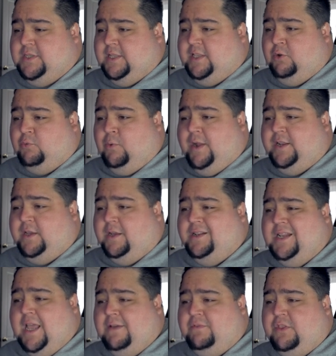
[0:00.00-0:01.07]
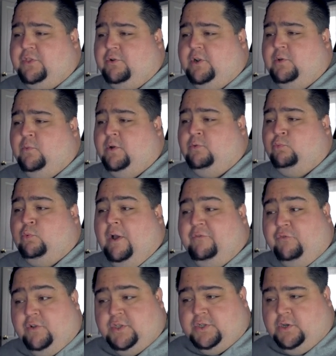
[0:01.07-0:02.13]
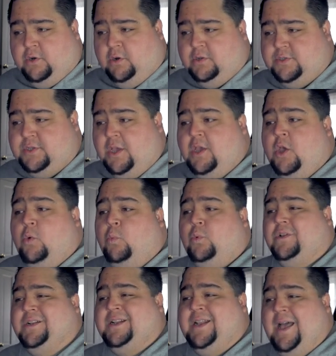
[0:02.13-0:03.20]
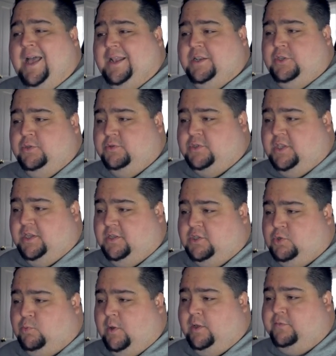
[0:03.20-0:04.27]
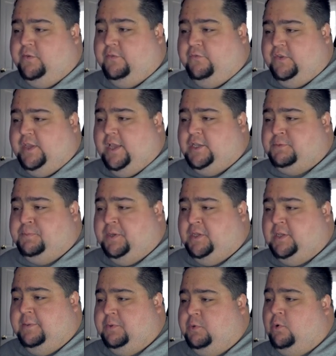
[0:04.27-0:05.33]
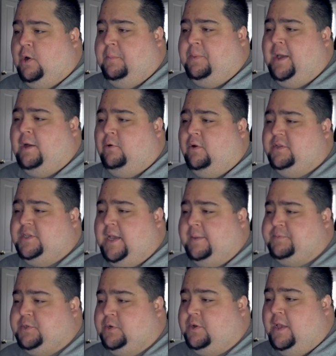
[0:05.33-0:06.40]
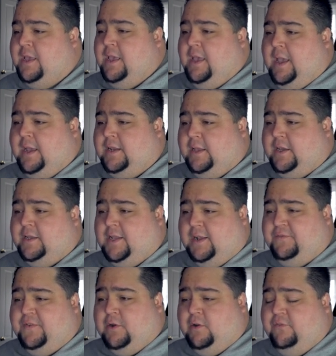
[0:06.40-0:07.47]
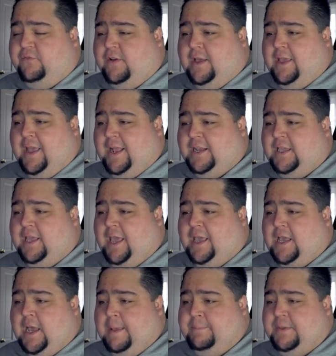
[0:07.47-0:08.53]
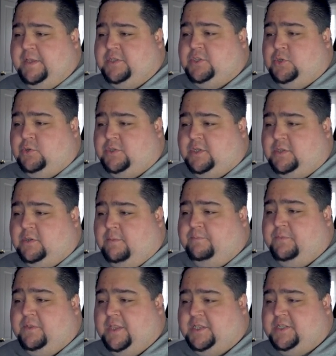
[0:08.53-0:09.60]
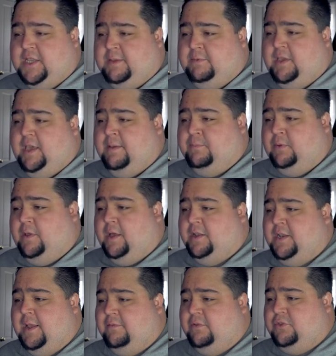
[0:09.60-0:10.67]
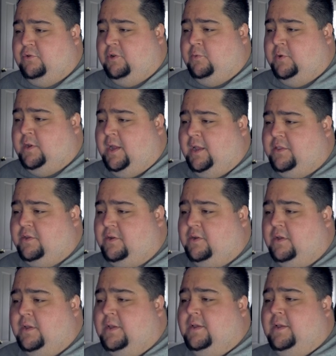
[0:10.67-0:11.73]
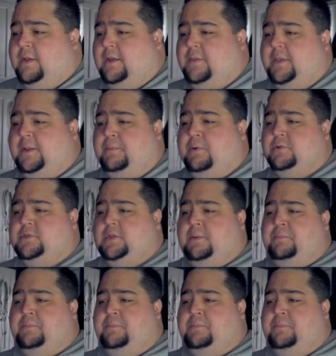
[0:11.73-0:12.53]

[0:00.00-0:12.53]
that the Radeon Navi 31 reference cards will not use the 12 VHPWR power adapter, and I could not verify any AIBs using the same cable on Navi 31 either. And then he posted a